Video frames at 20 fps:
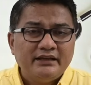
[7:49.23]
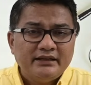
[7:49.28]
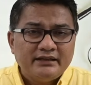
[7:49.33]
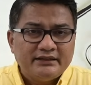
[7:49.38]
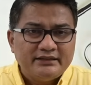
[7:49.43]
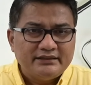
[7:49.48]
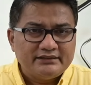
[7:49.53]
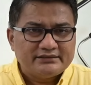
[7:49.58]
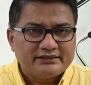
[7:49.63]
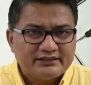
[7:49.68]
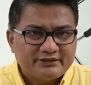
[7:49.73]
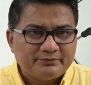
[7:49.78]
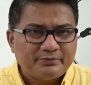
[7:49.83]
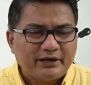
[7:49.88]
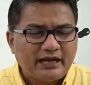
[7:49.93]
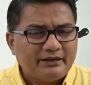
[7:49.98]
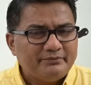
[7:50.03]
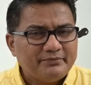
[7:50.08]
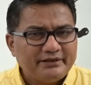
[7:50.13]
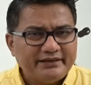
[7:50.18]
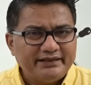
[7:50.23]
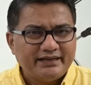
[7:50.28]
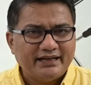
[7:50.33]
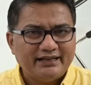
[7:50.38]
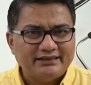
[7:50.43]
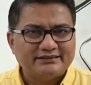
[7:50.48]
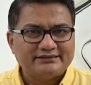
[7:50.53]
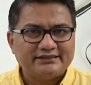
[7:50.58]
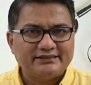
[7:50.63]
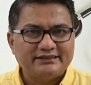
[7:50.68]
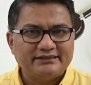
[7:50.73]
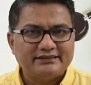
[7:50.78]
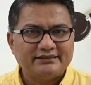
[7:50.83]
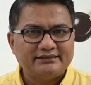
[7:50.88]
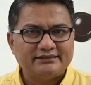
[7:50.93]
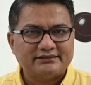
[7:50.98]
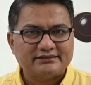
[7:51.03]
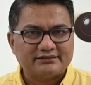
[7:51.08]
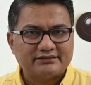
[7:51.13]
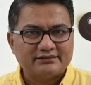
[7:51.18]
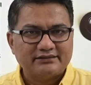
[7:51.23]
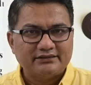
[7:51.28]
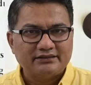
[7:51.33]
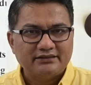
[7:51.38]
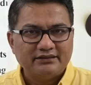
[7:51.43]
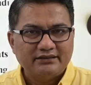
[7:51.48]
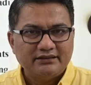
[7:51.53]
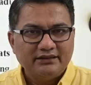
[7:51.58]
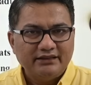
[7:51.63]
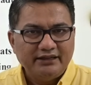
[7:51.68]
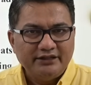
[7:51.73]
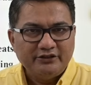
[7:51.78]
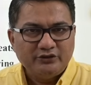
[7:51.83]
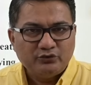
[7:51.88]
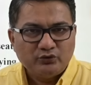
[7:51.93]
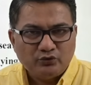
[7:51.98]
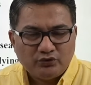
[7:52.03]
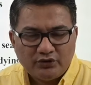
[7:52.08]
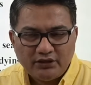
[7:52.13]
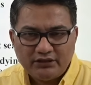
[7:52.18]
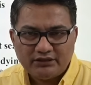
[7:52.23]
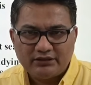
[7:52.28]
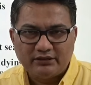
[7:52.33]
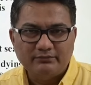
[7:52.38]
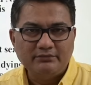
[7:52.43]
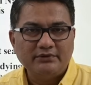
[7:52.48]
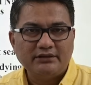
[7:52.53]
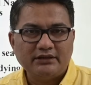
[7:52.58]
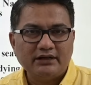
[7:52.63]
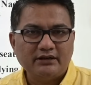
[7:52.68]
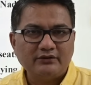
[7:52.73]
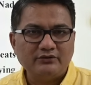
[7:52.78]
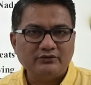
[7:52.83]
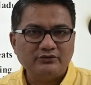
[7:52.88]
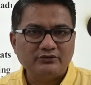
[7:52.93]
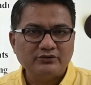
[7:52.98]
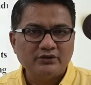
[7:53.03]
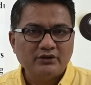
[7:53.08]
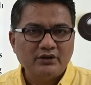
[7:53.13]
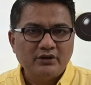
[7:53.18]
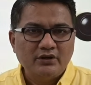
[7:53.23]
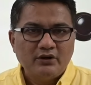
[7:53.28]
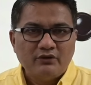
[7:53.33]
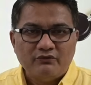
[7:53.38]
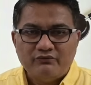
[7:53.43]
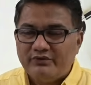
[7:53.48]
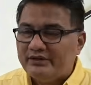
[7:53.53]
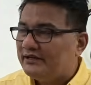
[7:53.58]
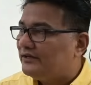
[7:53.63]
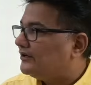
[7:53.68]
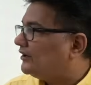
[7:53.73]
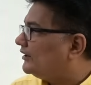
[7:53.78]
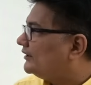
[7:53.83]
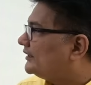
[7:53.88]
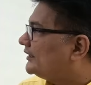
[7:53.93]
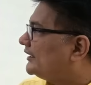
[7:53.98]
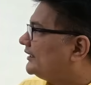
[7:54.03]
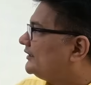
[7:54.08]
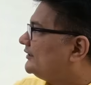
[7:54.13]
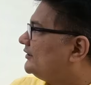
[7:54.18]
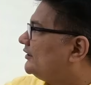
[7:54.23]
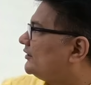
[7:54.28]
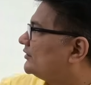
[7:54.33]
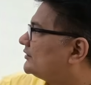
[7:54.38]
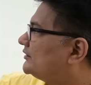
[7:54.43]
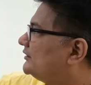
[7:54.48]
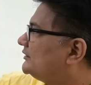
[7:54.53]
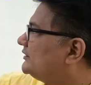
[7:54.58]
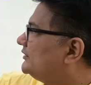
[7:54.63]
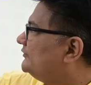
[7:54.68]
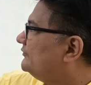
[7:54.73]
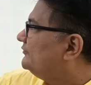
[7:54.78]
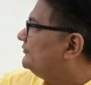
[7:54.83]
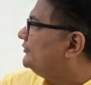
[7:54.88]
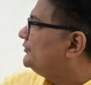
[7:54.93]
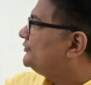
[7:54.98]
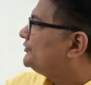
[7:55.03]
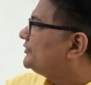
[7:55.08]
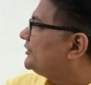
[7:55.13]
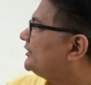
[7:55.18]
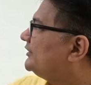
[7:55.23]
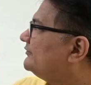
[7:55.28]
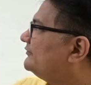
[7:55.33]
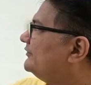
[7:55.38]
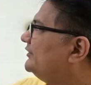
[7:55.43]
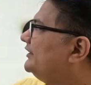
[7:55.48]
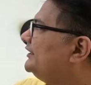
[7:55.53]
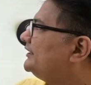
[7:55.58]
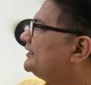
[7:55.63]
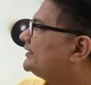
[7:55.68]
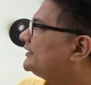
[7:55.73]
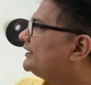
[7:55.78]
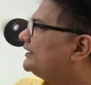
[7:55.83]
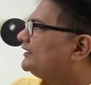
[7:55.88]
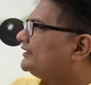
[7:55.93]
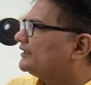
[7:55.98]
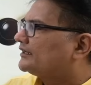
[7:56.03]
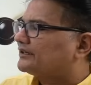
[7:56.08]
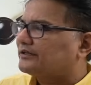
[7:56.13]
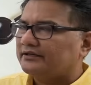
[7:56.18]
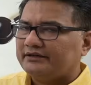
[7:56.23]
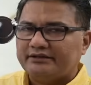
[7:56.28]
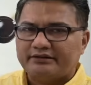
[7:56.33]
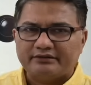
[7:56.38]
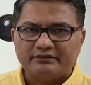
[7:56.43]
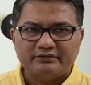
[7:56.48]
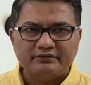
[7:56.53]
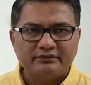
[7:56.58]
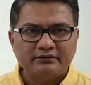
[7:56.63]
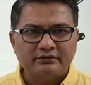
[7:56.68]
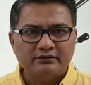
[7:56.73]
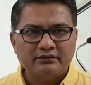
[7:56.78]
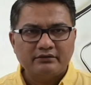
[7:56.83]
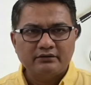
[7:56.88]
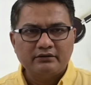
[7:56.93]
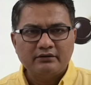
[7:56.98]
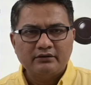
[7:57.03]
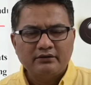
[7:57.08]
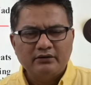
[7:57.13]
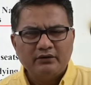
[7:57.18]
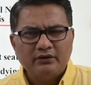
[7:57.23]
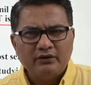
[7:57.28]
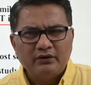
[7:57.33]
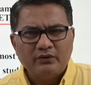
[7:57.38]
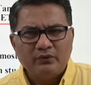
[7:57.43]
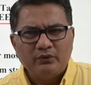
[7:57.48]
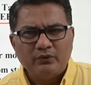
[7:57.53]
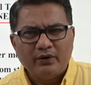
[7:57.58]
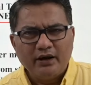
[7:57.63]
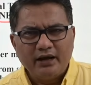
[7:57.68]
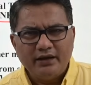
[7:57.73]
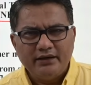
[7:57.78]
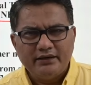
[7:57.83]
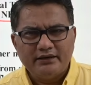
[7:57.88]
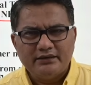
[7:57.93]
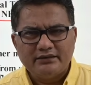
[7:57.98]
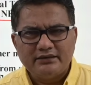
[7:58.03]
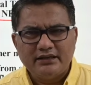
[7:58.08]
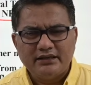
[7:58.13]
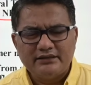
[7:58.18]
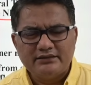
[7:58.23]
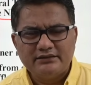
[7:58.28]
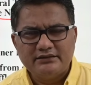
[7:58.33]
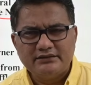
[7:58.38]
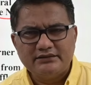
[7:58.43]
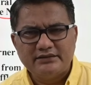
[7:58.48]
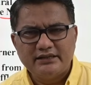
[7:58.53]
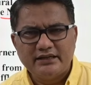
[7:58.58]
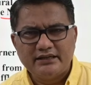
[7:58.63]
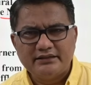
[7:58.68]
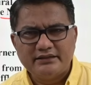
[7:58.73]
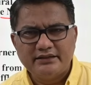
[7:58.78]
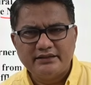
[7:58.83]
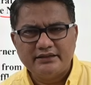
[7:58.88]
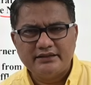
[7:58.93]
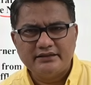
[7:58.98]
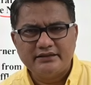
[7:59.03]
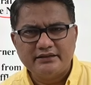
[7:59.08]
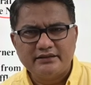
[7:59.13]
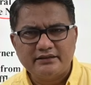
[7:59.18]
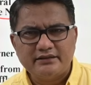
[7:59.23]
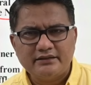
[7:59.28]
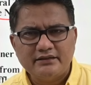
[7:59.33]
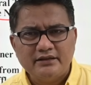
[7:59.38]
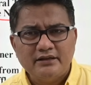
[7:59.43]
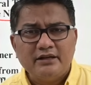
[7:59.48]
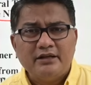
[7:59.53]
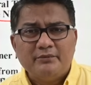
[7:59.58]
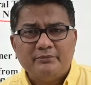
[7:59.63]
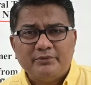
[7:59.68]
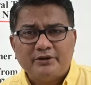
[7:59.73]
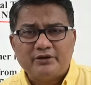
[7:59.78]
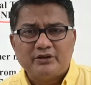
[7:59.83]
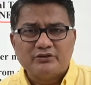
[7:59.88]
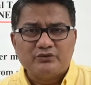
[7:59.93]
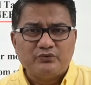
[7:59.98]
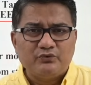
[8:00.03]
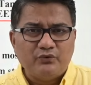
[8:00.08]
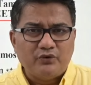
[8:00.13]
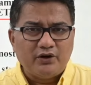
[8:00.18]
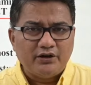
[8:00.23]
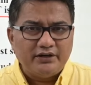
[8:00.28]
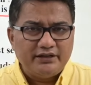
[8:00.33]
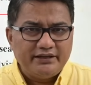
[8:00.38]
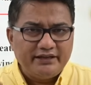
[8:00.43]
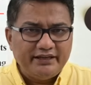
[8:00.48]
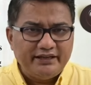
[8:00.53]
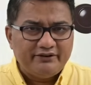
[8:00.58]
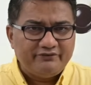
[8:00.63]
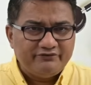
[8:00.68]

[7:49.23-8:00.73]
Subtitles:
He said primary health centers in rural Tamil Nadu will not get doctors in future if NEET conducted. Why it is like this they are thinking? Because what they